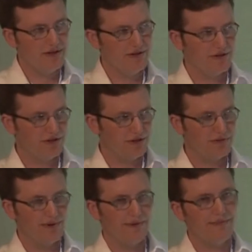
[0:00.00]
you use
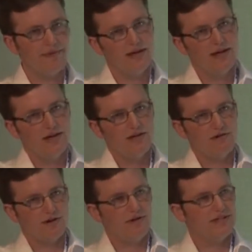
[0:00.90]
Uber, you
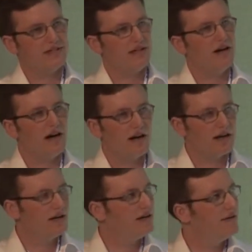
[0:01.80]
request a car,
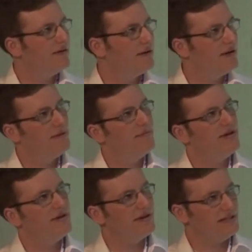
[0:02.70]
but
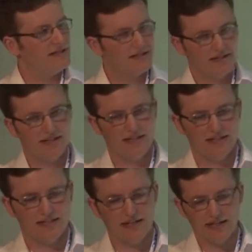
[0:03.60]
you don't necessarily need
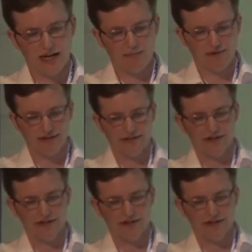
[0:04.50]
to tell the app where you're